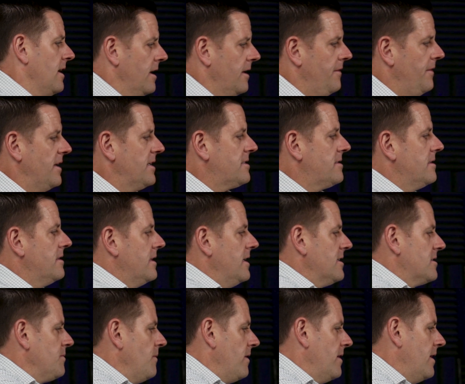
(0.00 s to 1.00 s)
this
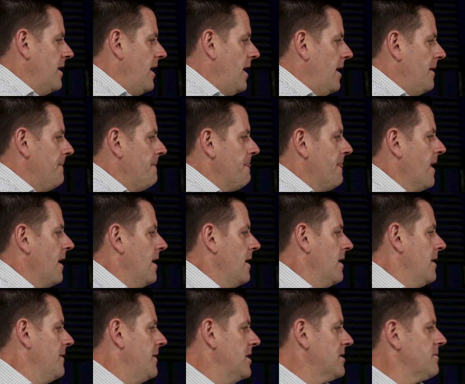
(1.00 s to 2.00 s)
one
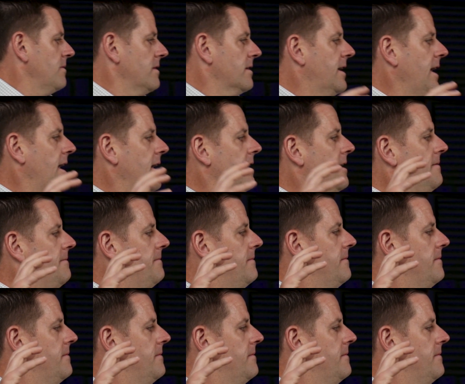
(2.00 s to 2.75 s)
kind of